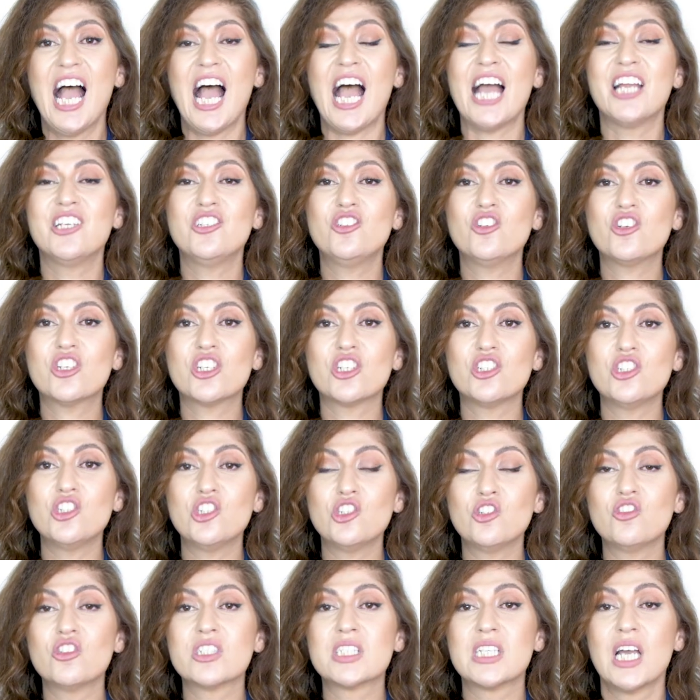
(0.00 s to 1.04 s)
and you can
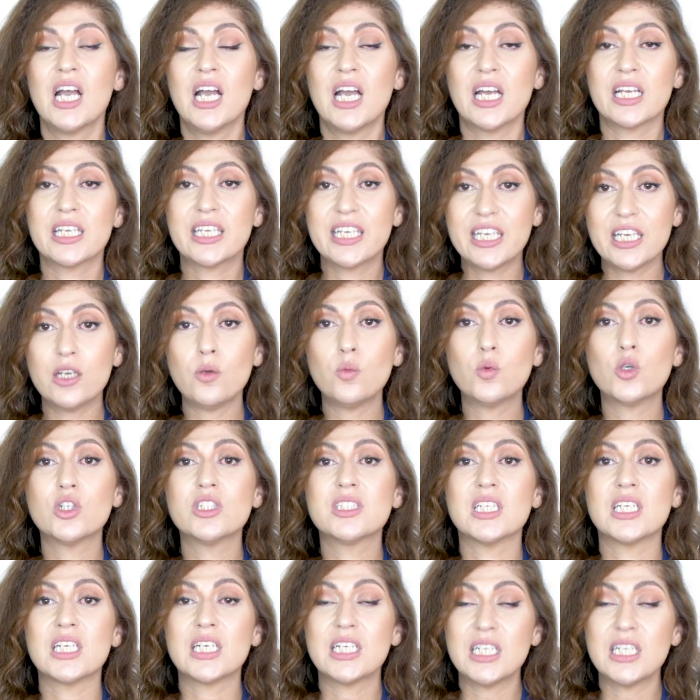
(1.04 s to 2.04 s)
use keyword